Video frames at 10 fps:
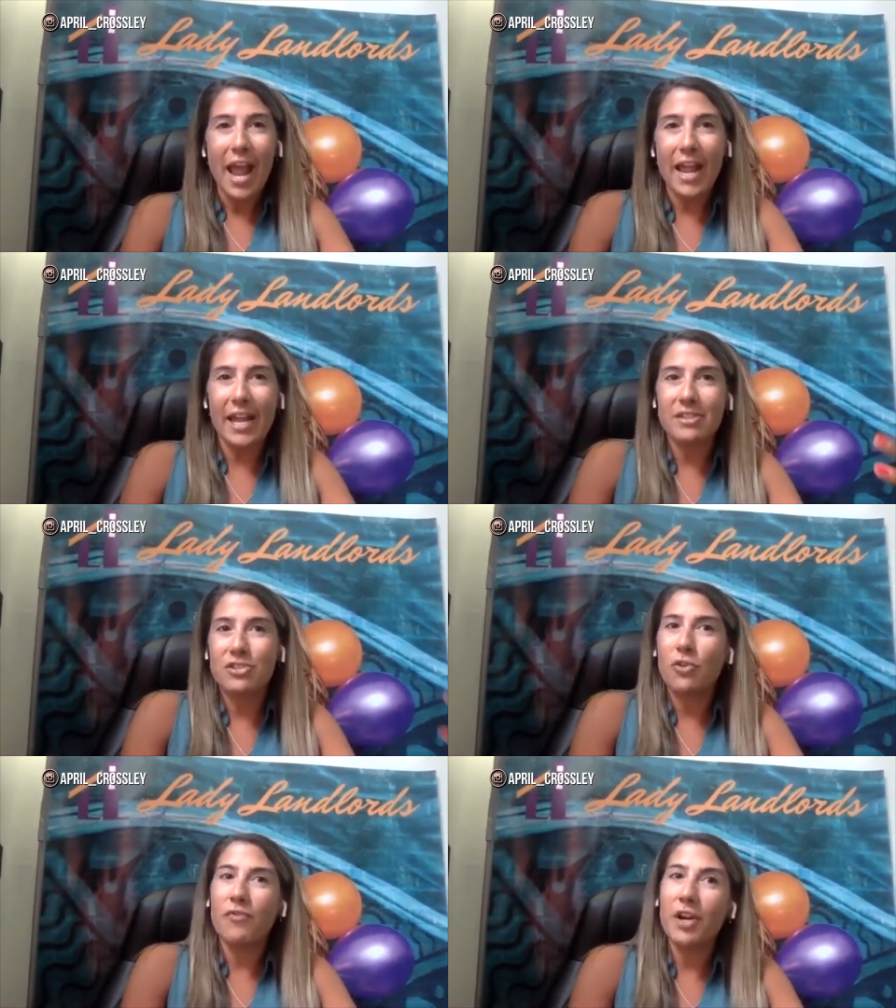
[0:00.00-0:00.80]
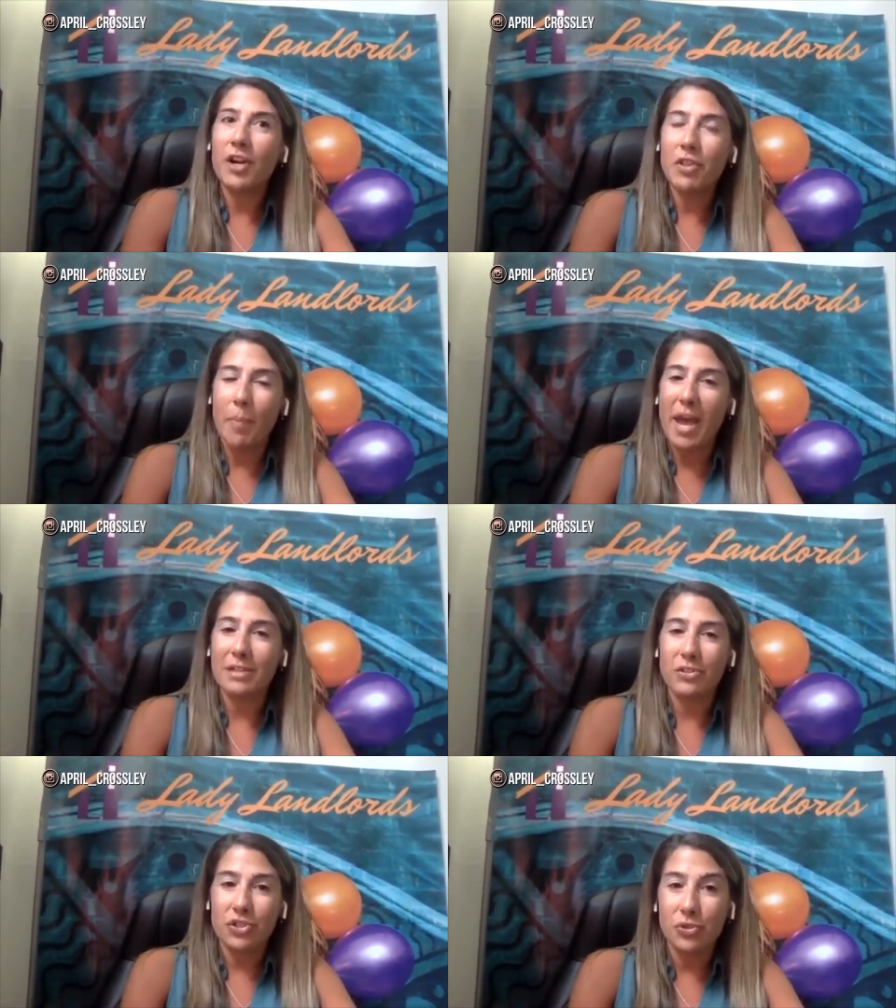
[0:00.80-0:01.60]
And so far in the
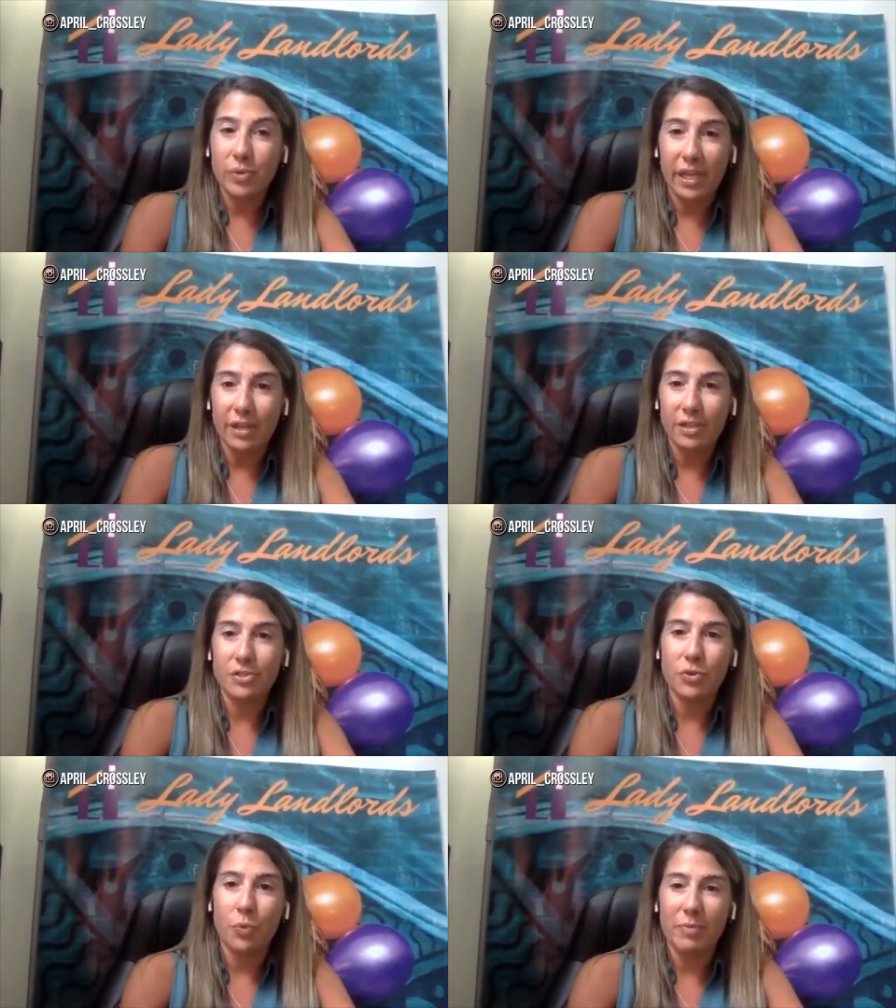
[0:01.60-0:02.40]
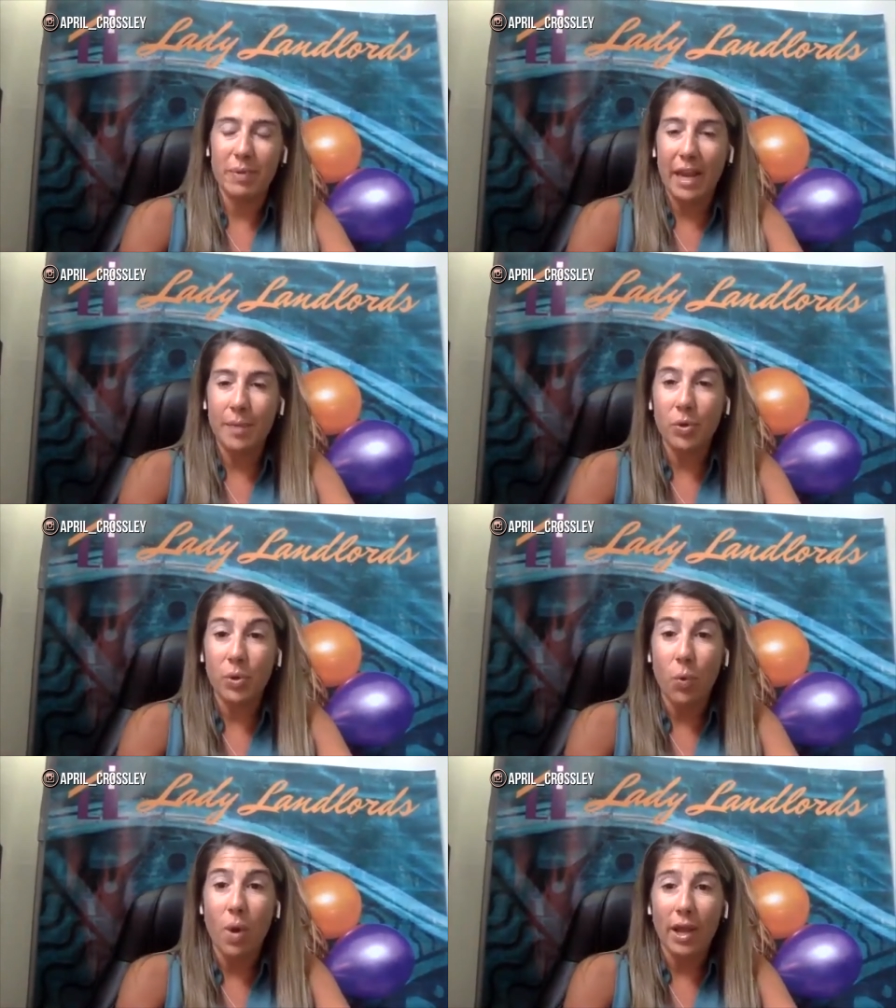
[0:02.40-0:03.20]
past two years, we've been able to
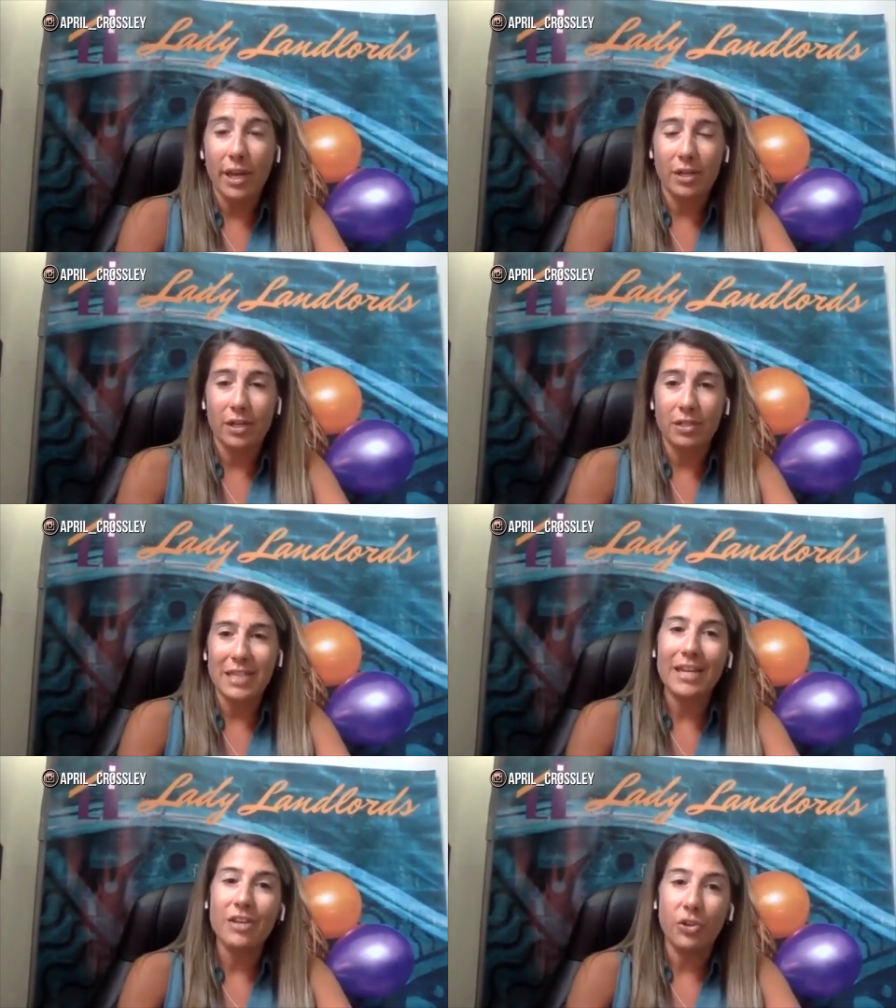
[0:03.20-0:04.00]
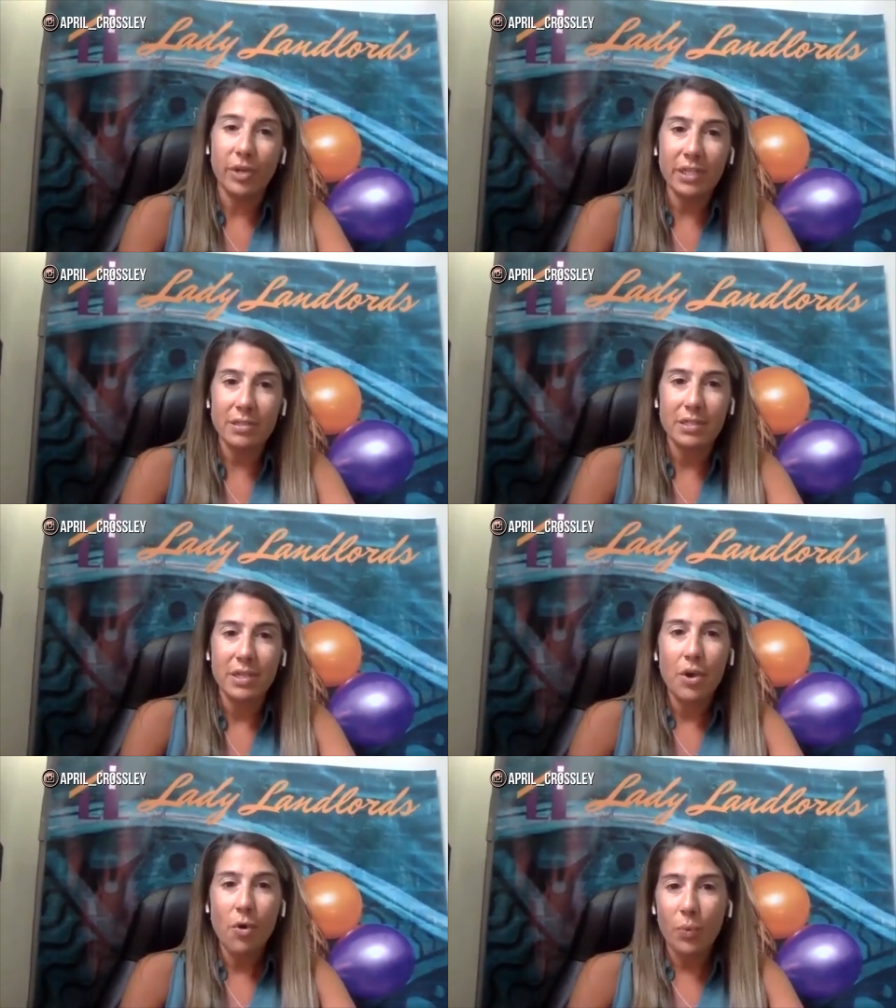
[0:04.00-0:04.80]
acquire 10 units
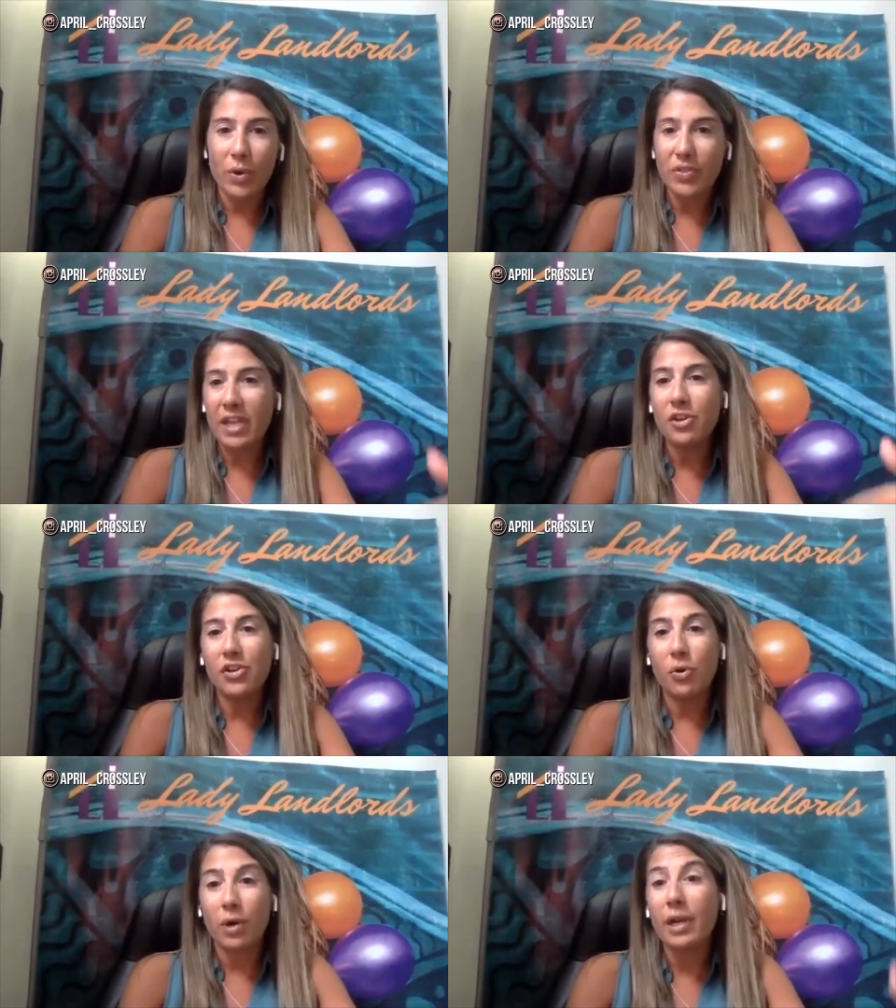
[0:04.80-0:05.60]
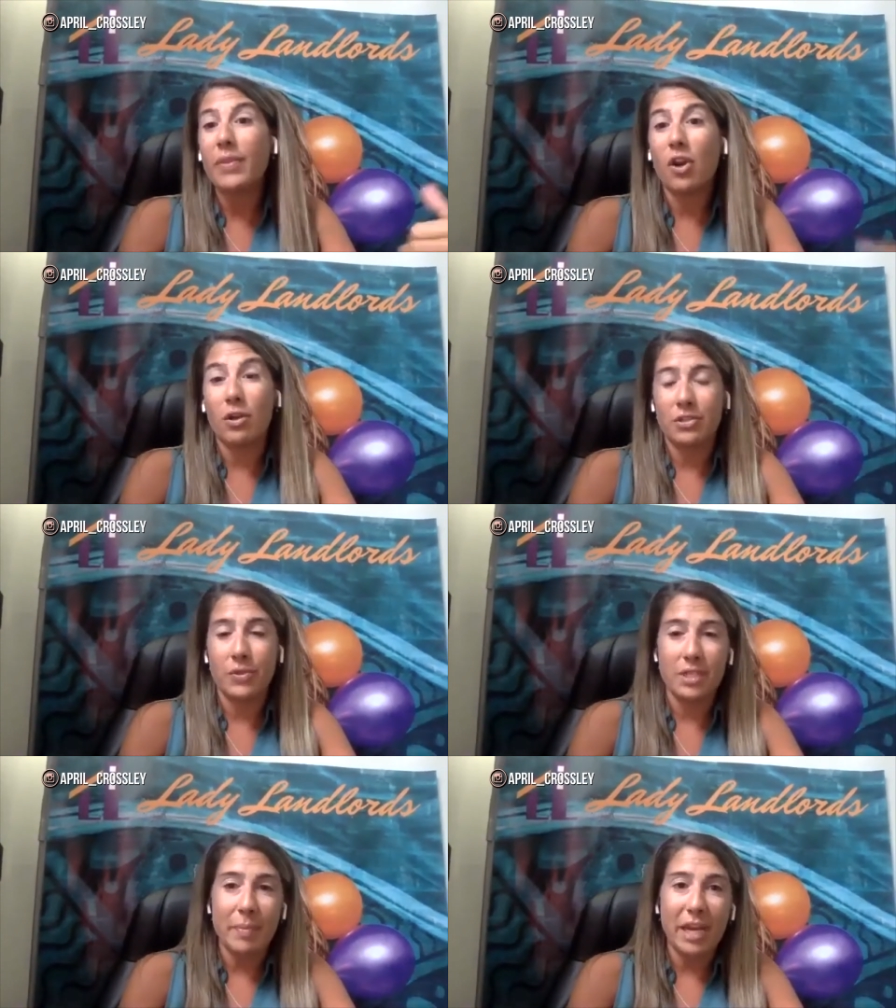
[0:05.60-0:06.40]
within New York and then also the
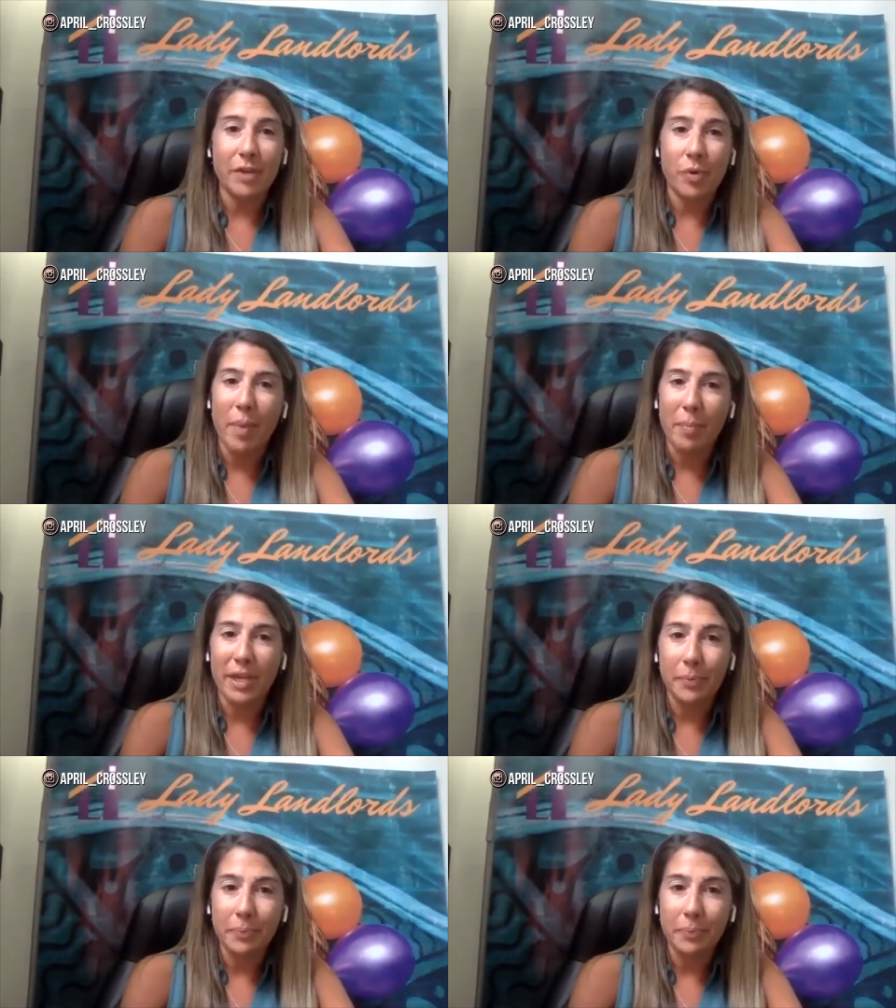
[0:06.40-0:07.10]
Dominican Republic.